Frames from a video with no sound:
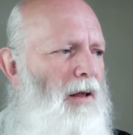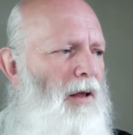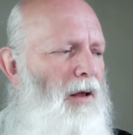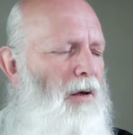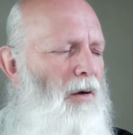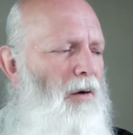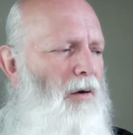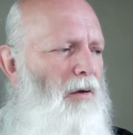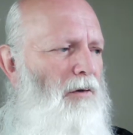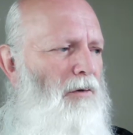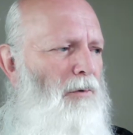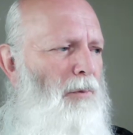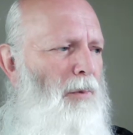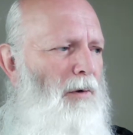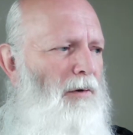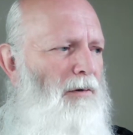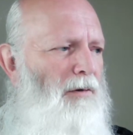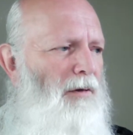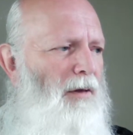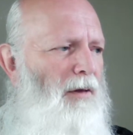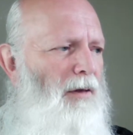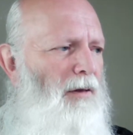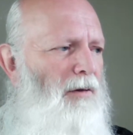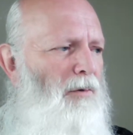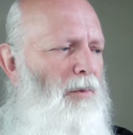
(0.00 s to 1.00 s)

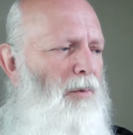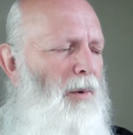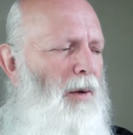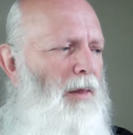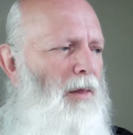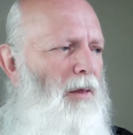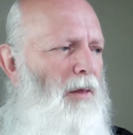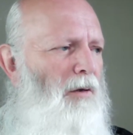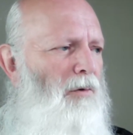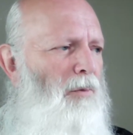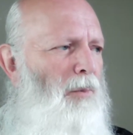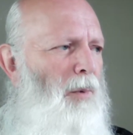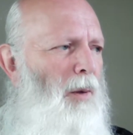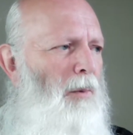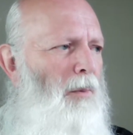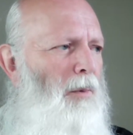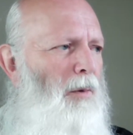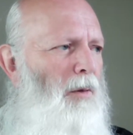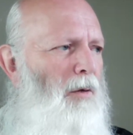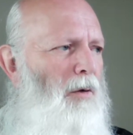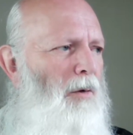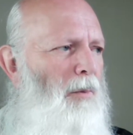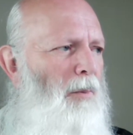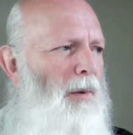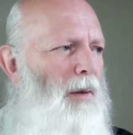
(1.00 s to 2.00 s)
hospices where those people
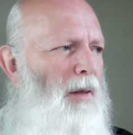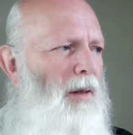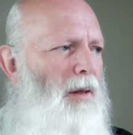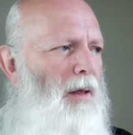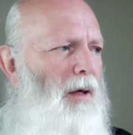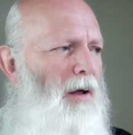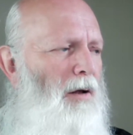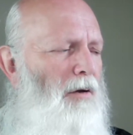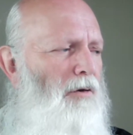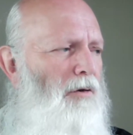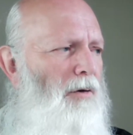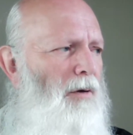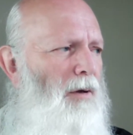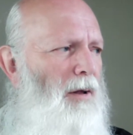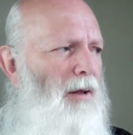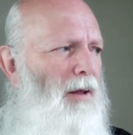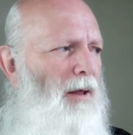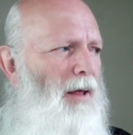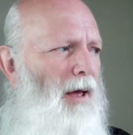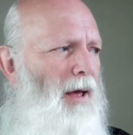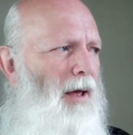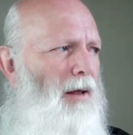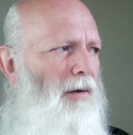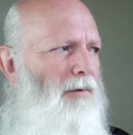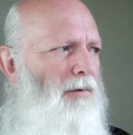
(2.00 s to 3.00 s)
could be nurtured and
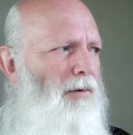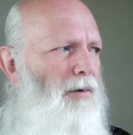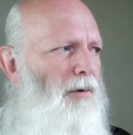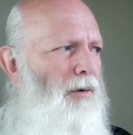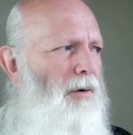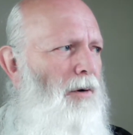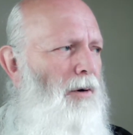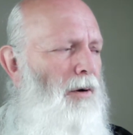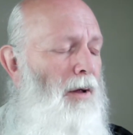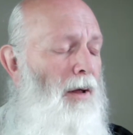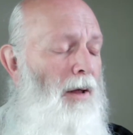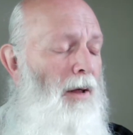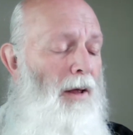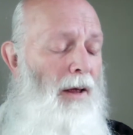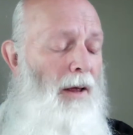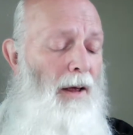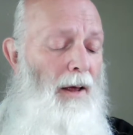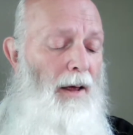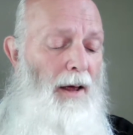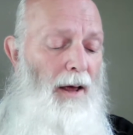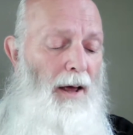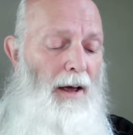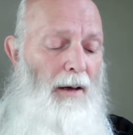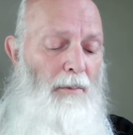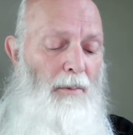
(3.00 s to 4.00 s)
cared for,
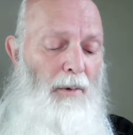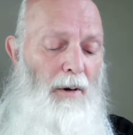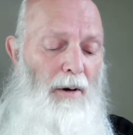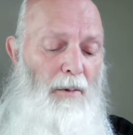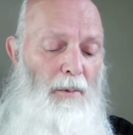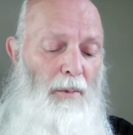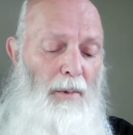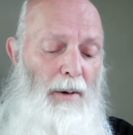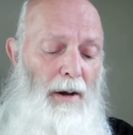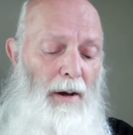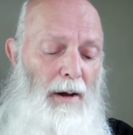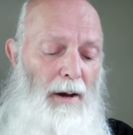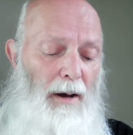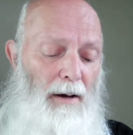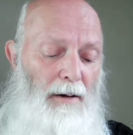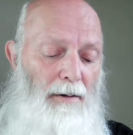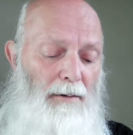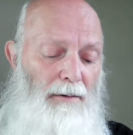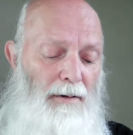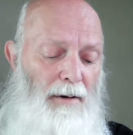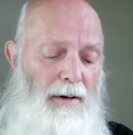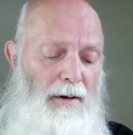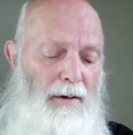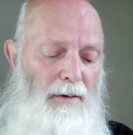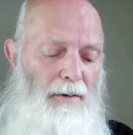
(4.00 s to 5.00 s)
and where we
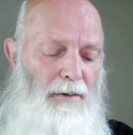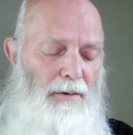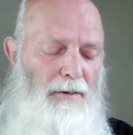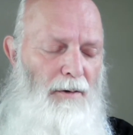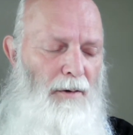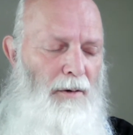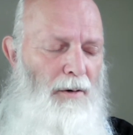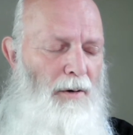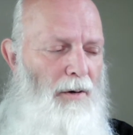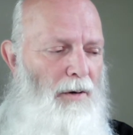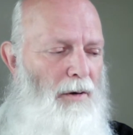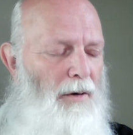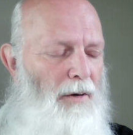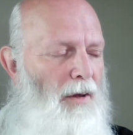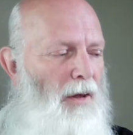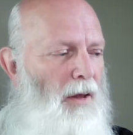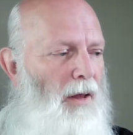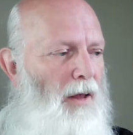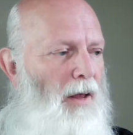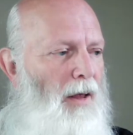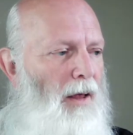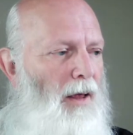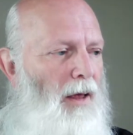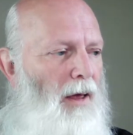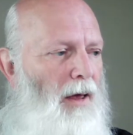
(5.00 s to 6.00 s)
ourselves could
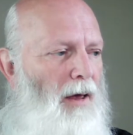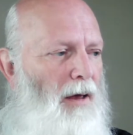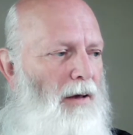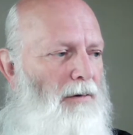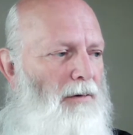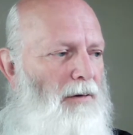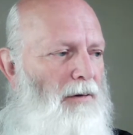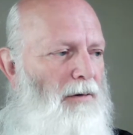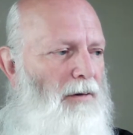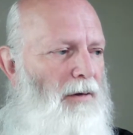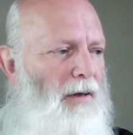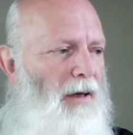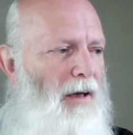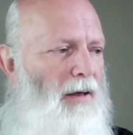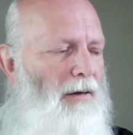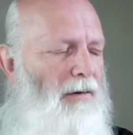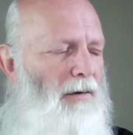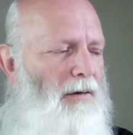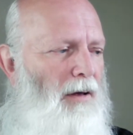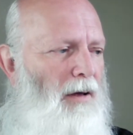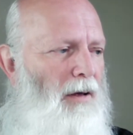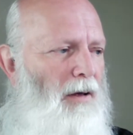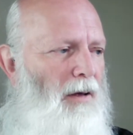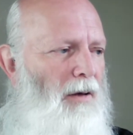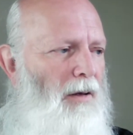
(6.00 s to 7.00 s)
exercise
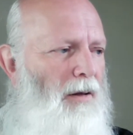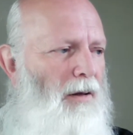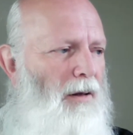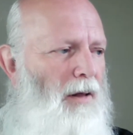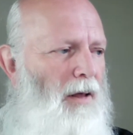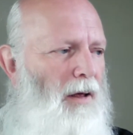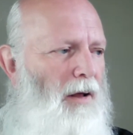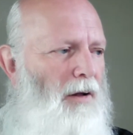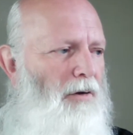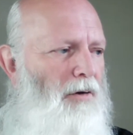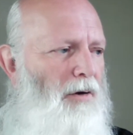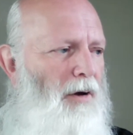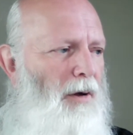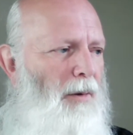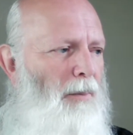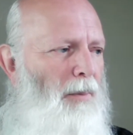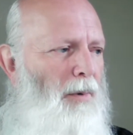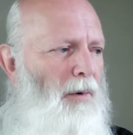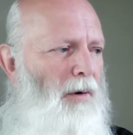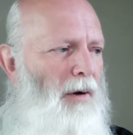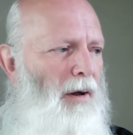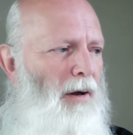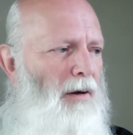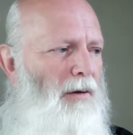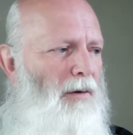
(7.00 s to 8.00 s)
our own nurturing
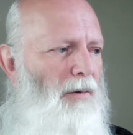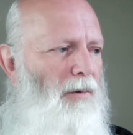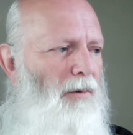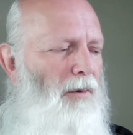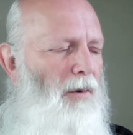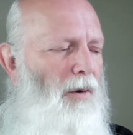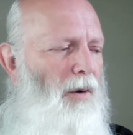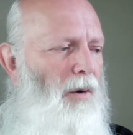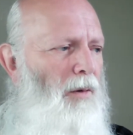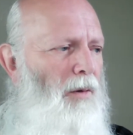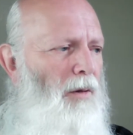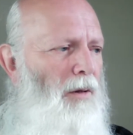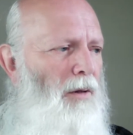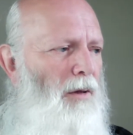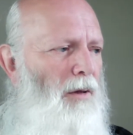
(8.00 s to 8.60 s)
parental role.